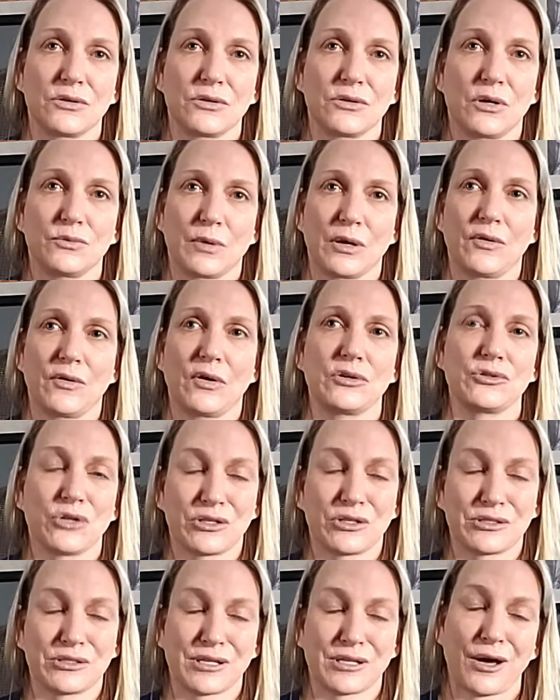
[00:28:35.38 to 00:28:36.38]
our
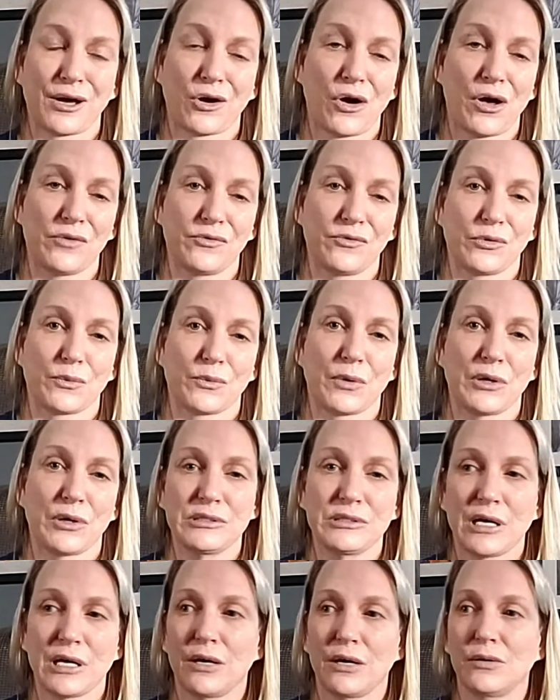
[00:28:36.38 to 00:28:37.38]
trucks got called for one
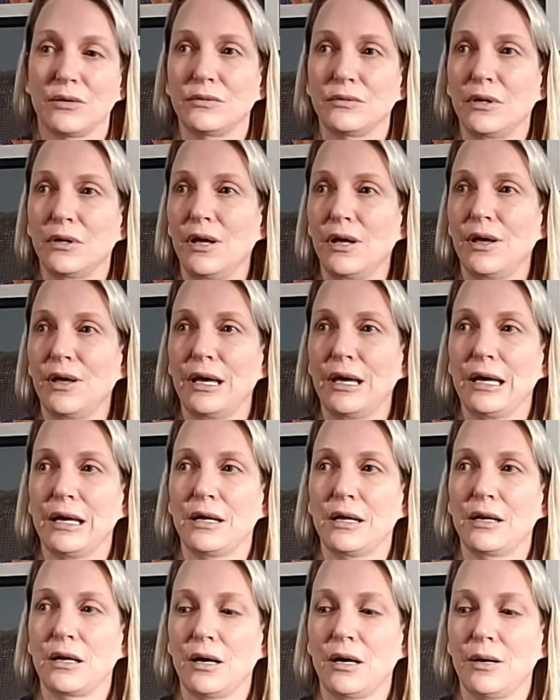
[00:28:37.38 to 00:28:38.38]
down, and
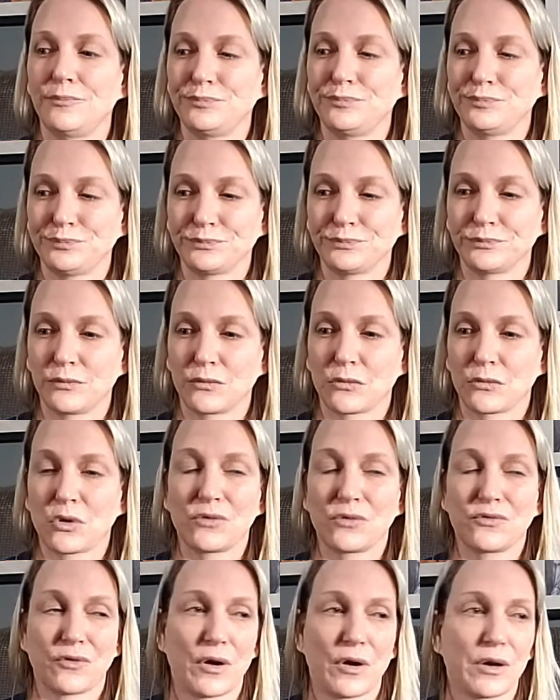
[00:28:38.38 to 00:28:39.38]
a good
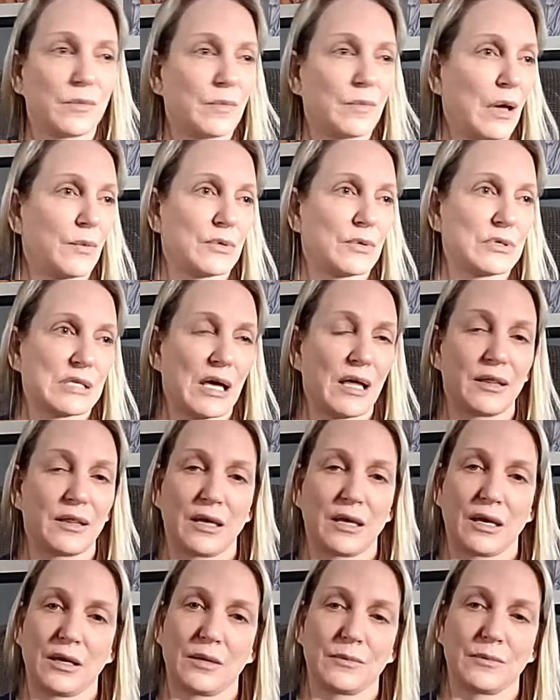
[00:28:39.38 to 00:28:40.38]
friend of mine was on
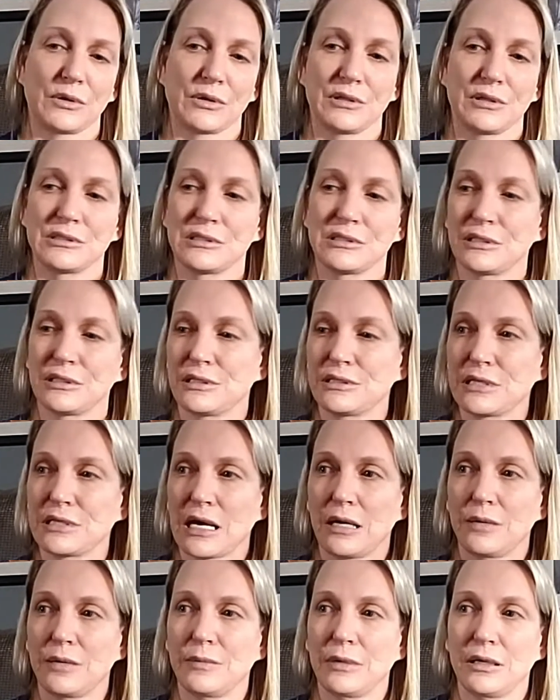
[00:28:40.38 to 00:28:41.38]
the ambulance at the
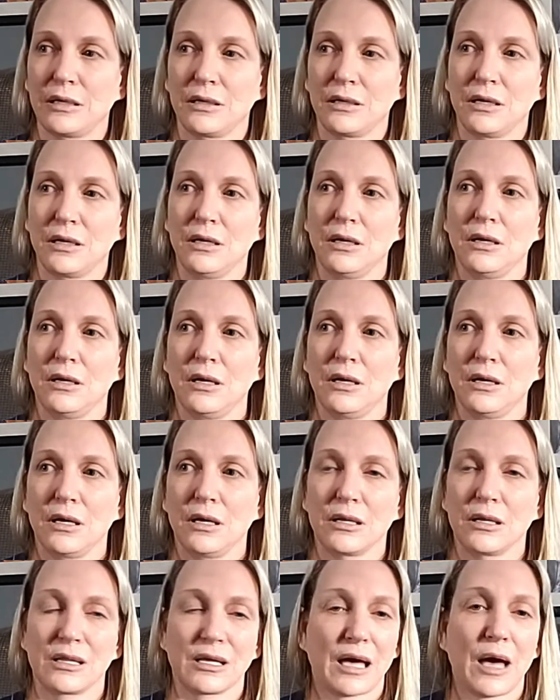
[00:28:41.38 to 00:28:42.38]
time, and if
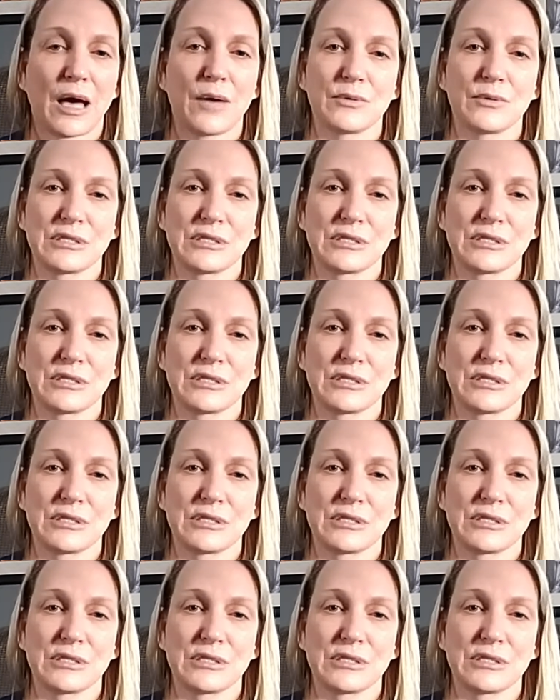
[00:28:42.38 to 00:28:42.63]
the guy was in a